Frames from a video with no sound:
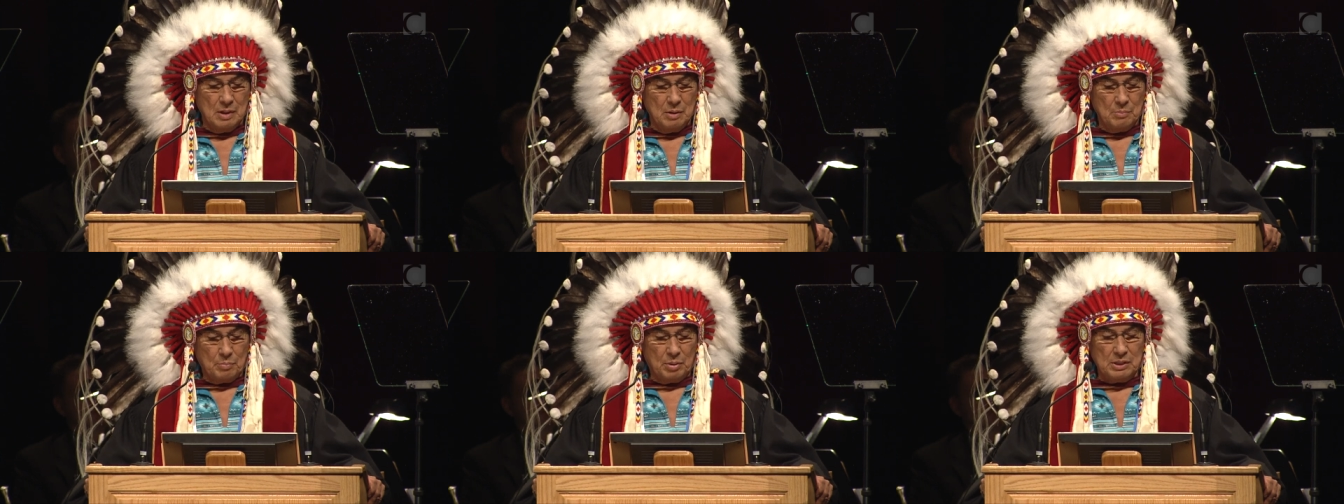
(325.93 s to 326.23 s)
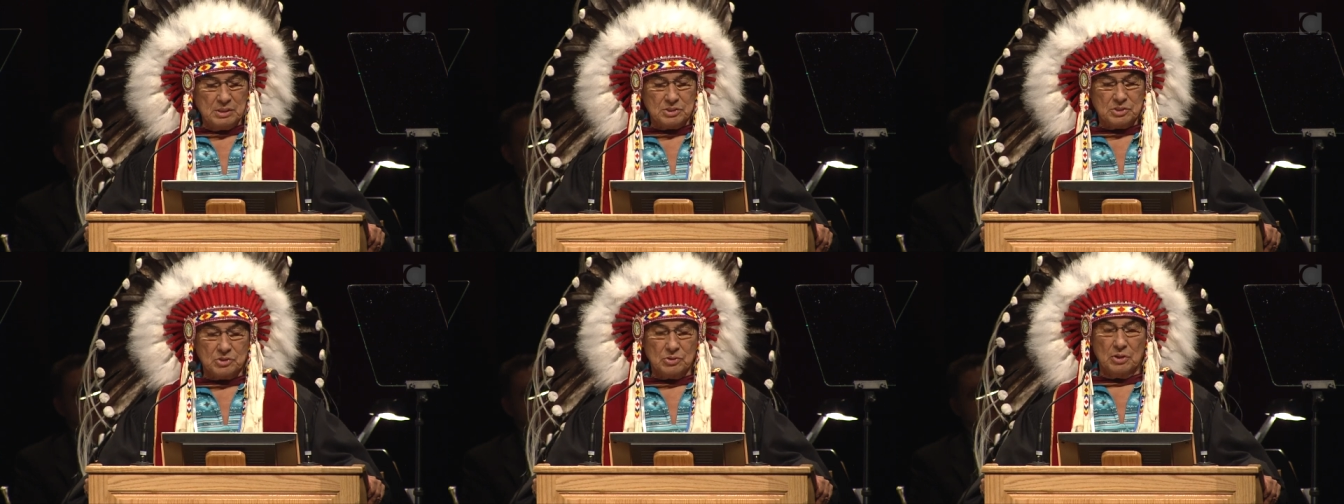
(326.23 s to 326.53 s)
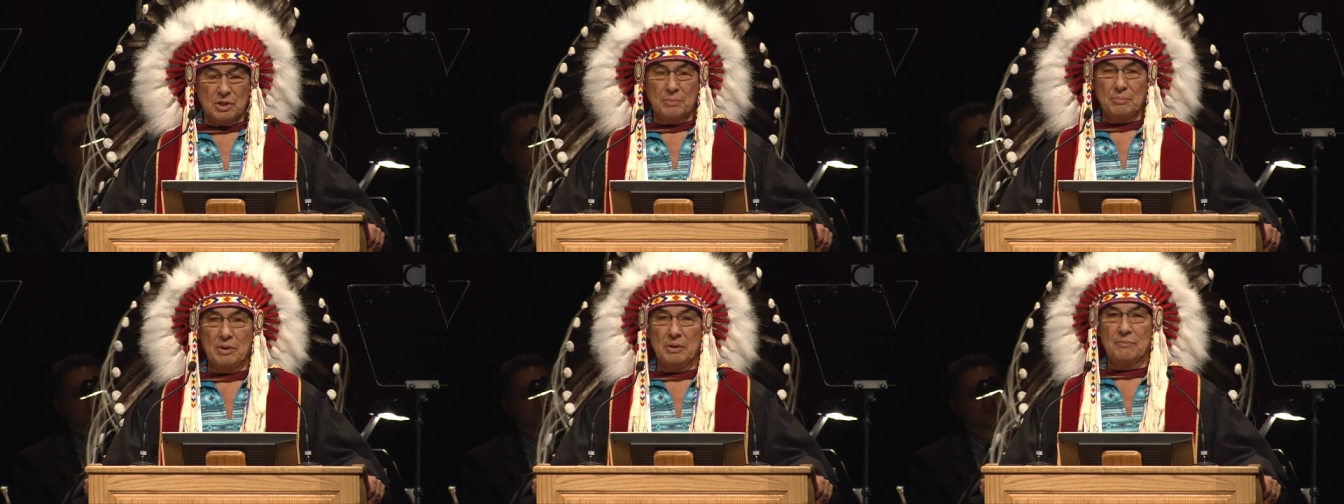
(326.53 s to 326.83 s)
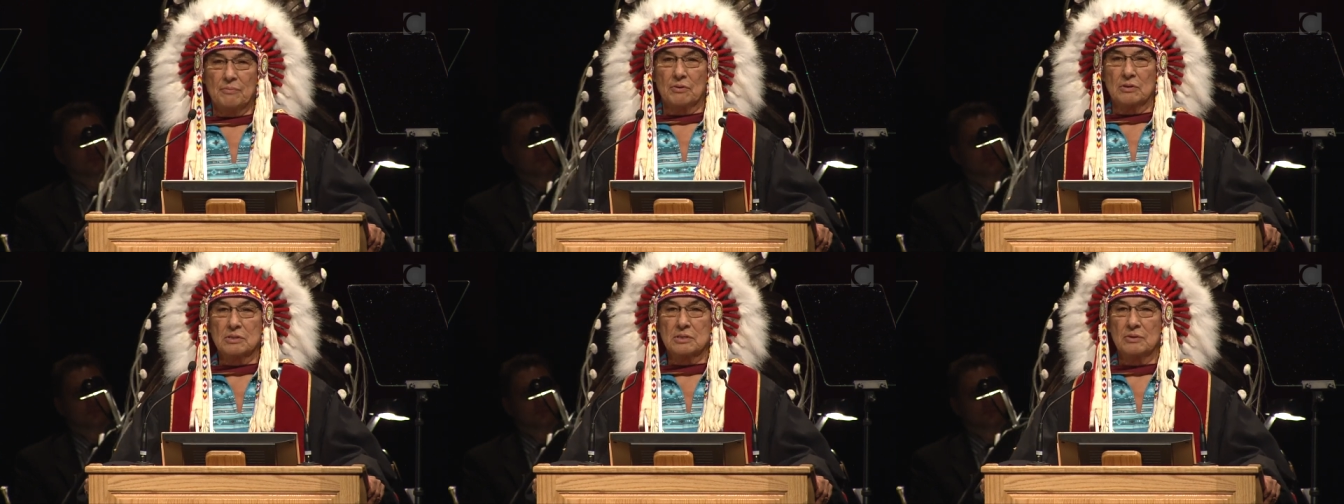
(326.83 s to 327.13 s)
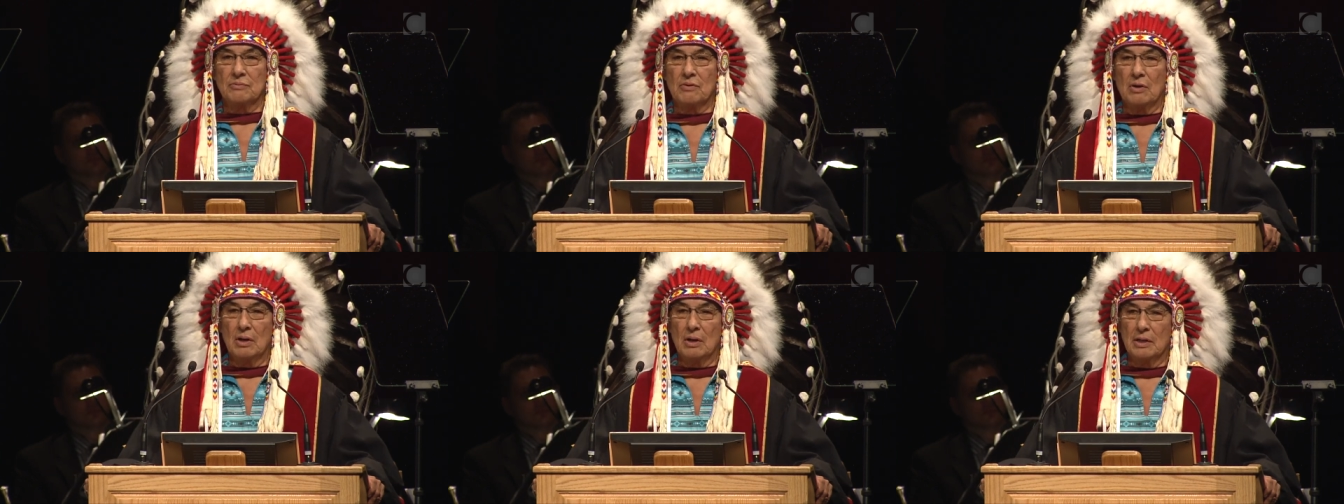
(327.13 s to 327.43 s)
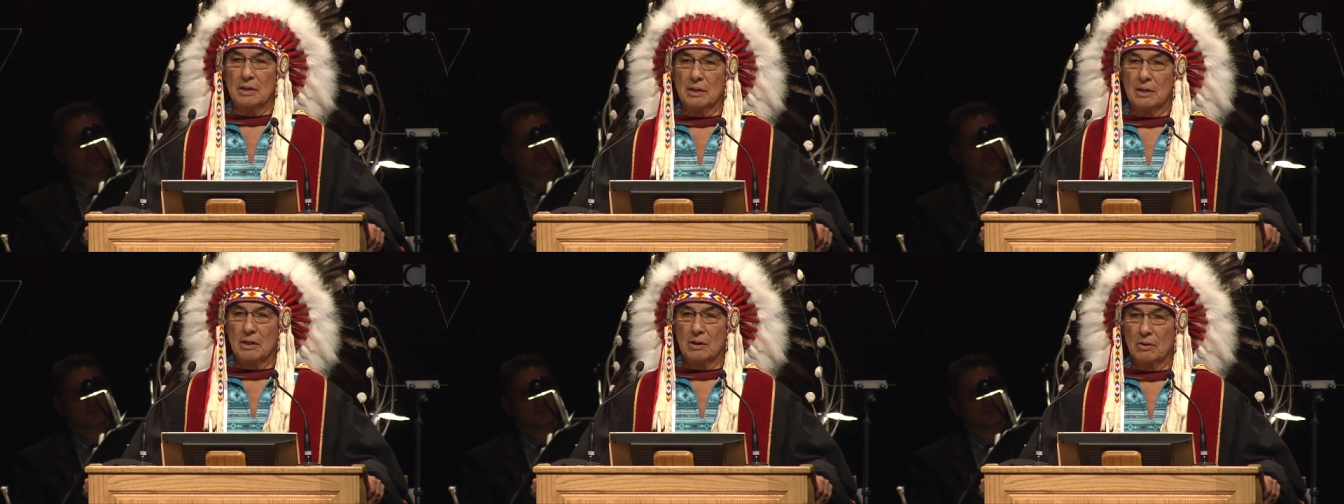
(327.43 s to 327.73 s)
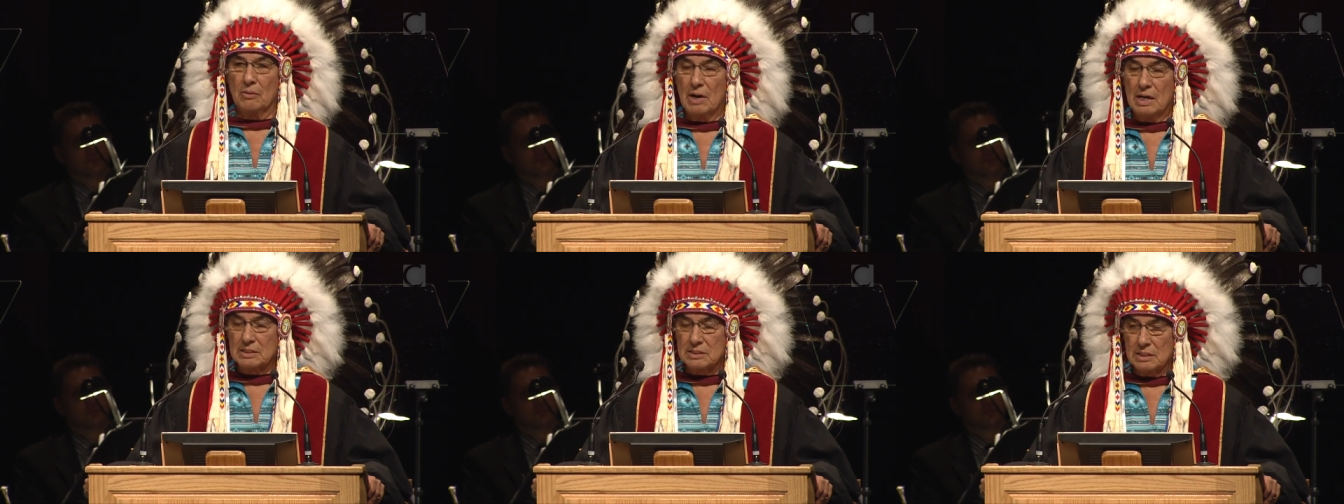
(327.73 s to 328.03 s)
please join me, first of all, in
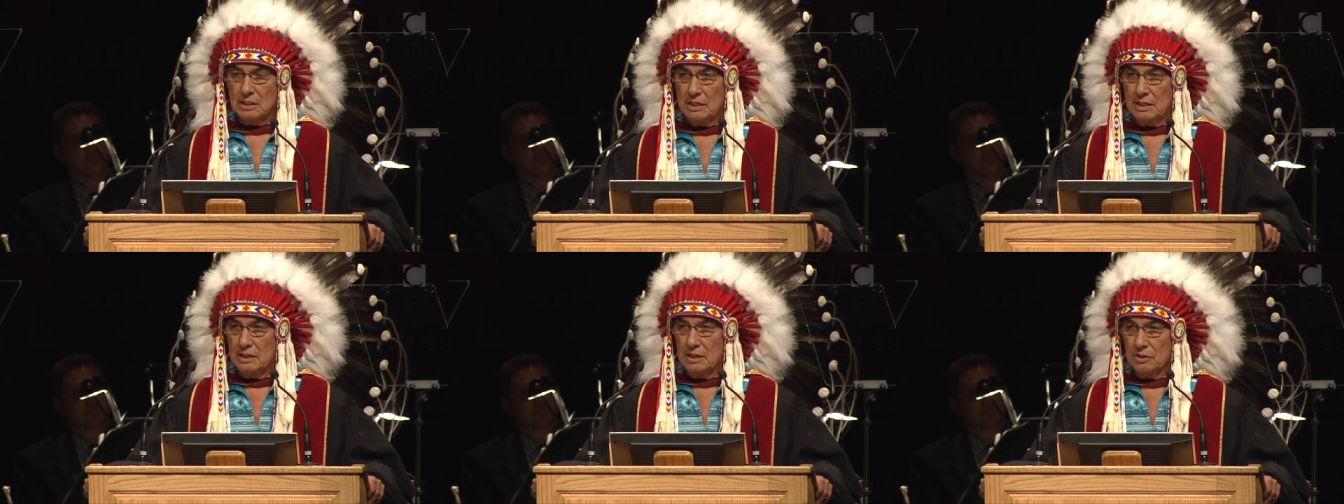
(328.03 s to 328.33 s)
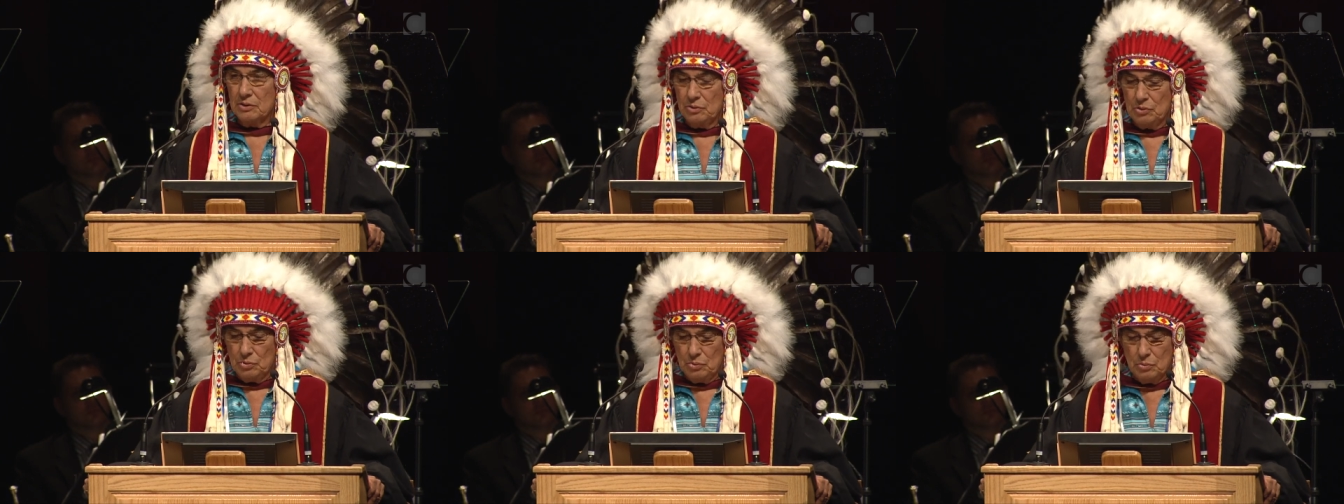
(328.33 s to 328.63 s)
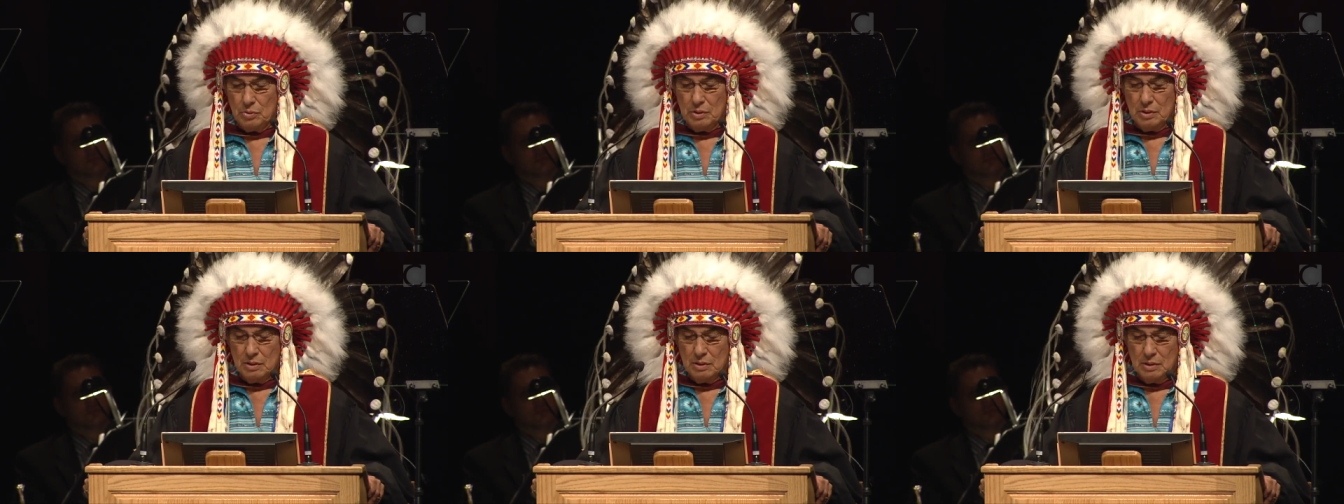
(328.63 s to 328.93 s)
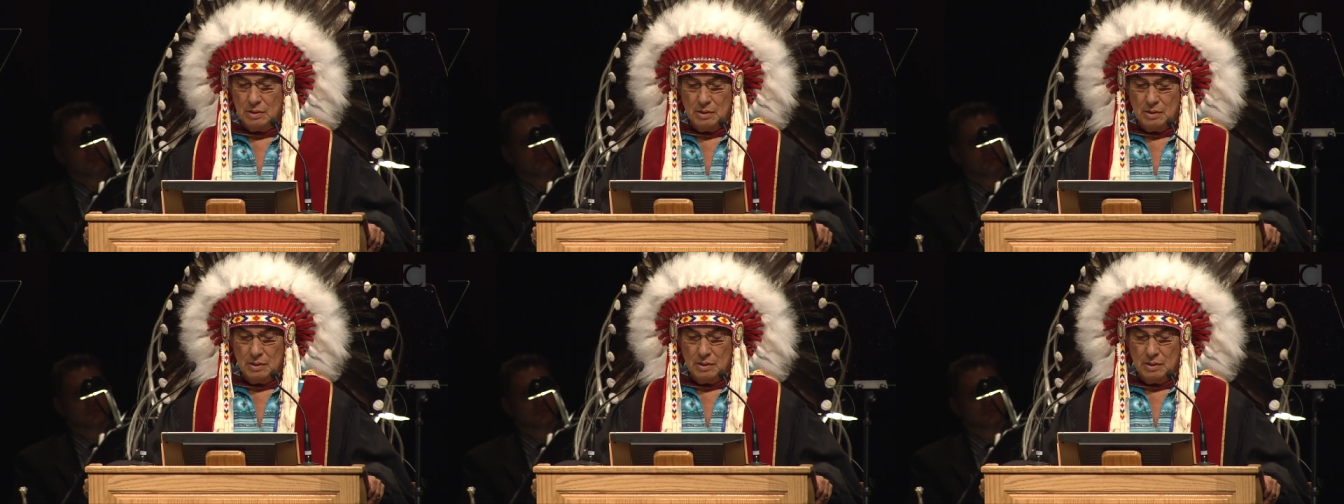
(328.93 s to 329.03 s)
congratulating you